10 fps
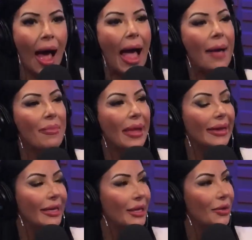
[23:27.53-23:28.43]
I'm
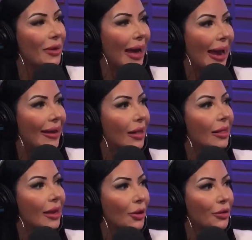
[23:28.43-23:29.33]
like, you hate
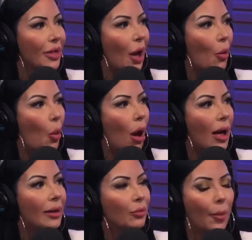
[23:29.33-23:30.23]
like that
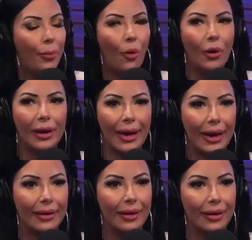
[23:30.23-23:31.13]
one reporter hater.